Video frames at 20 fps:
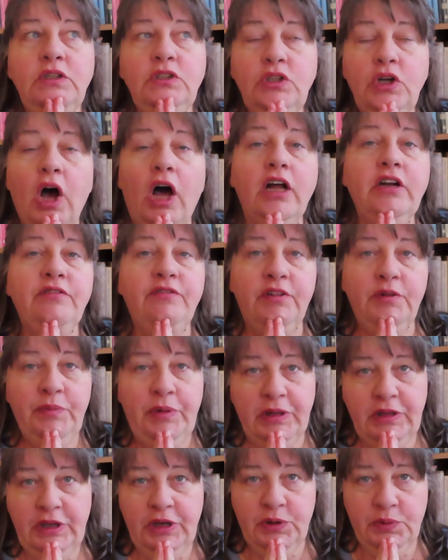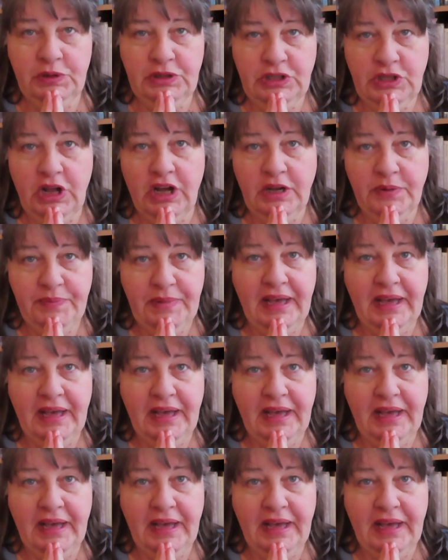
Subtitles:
not familiar with Sock